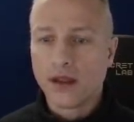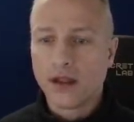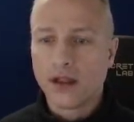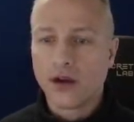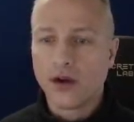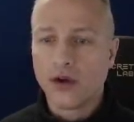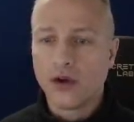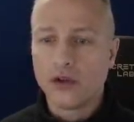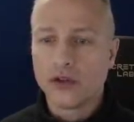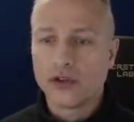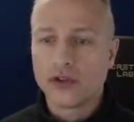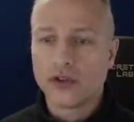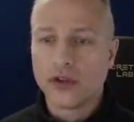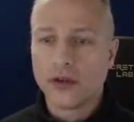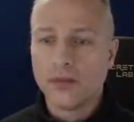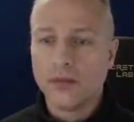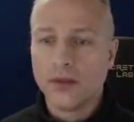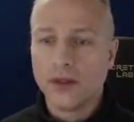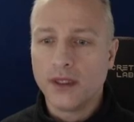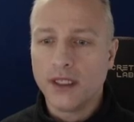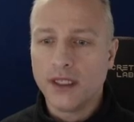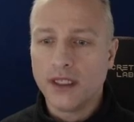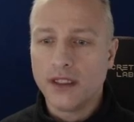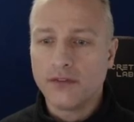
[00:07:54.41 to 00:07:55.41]
also I
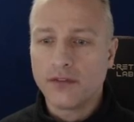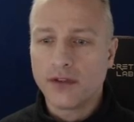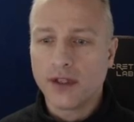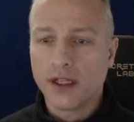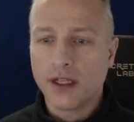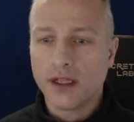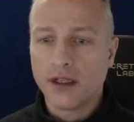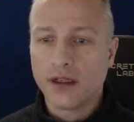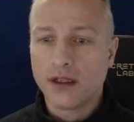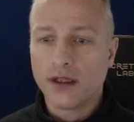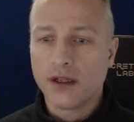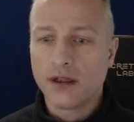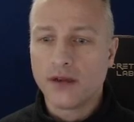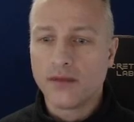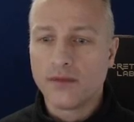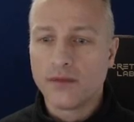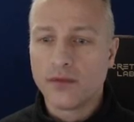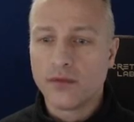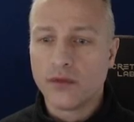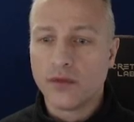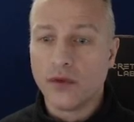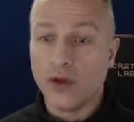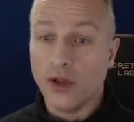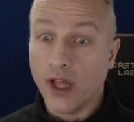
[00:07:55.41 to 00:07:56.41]
believe,
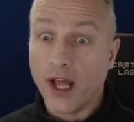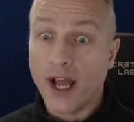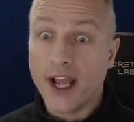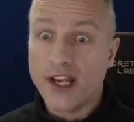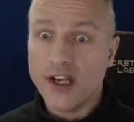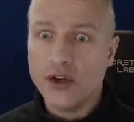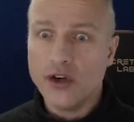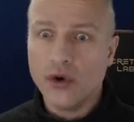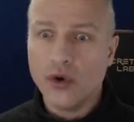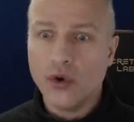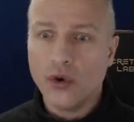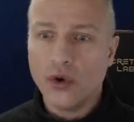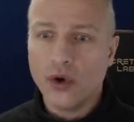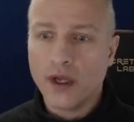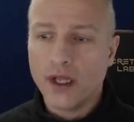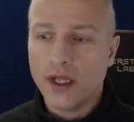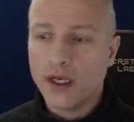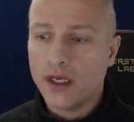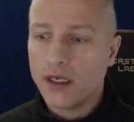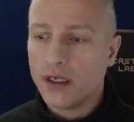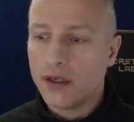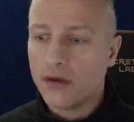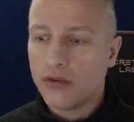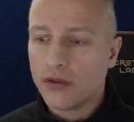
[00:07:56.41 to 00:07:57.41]
well, I know
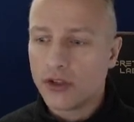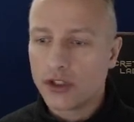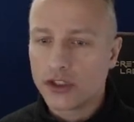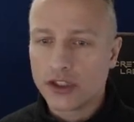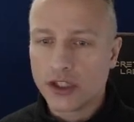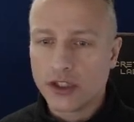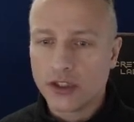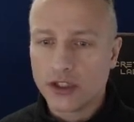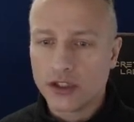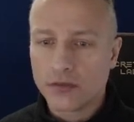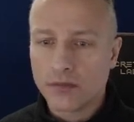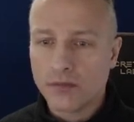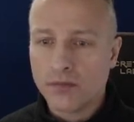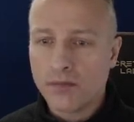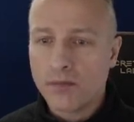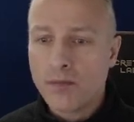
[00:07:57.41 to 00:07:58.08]
in Russia there's